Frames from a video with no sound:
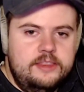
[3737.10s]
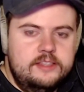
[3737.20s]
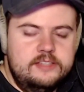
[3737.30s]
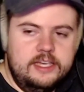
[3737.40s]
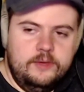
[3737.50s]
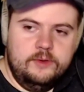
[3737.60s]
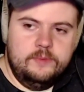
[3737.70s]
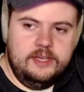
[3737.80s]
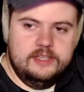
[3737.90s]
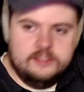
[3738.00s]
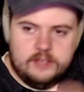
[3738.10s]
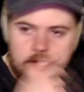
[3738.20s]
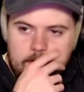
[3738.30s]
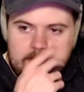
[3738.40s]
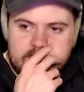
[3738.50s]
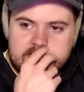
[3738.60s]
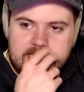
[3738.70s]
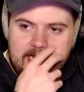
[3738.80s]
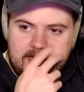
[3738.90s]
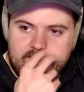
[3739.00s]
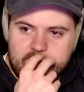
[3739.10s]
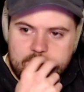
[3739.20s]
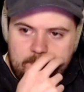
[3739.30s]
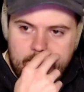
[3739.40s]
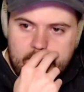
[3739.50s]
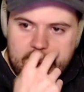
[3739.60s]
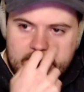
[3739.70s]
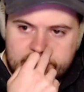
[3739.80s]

the second one because oh no, he just got it from a.